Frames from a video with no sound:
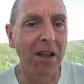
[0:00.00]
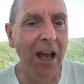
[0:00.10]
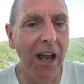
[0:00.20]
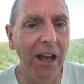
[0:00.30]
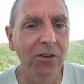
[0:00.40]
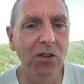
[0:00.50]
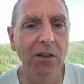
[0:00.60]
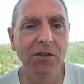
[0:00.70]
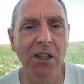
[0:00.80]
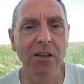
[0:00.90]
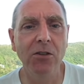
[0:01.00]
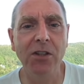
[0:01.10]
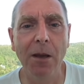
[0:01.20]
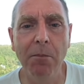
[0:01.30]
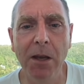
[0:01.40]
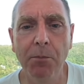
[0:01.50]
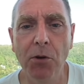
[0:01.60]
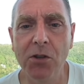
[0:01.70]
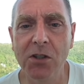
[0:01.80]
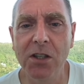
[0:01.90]
and to give signals and make
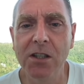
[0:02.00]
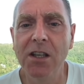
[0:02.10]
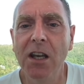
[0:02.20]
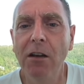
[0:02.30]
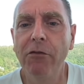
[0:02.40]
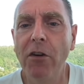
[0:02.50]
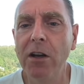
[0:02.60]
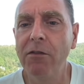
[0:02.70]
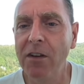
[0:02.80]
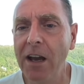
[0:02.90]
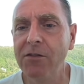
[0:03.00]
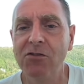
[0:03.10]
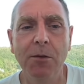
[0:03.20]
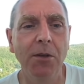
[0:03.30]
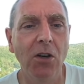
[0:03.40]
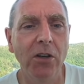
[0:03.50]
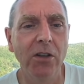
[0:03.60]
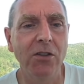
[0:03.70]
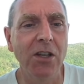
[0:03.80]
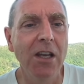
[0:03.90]
purchases in front of live streaming
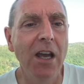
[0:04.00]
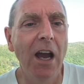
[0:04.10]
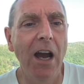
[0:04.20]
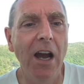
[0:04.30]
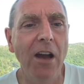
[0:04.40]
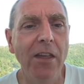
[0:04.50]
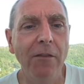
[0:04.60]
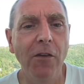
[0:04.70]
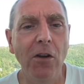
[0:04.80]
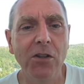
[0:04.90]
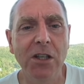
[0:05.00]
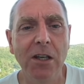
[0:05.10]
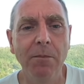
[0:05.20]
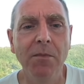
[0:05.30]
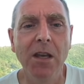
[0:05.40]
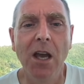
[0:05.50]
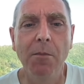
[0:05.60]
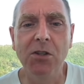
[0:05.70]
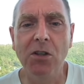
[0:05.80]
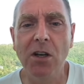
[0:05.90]
audience. That follows him.
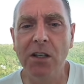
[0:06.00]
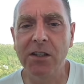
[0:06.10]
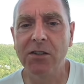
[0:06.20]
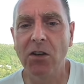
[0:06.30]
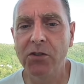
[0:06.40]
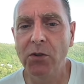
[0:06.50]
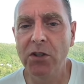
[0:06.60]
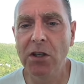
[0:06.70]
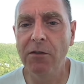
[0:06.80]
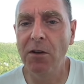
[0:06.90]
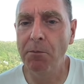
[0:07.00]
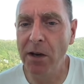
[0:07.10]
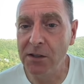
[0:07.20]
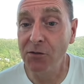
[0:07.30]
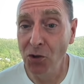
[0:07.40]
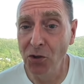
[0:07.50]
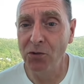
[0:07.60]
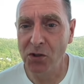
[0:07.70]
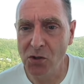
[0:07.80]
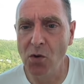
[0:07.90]
Mr. Gox has also achieved an impressive
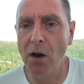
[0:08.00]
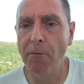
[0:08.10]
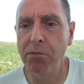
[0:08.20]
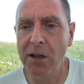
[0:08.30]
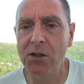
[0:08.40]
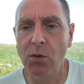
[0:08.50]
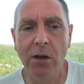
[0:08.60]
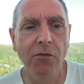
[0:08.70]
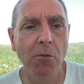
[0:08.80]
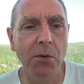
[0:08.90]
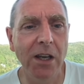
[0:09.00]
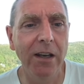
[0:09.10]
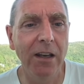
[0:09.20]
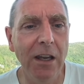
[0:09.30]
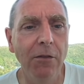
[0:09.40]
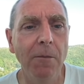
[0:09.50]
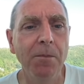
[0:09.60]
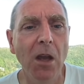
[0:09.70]
current score of plus 24% and even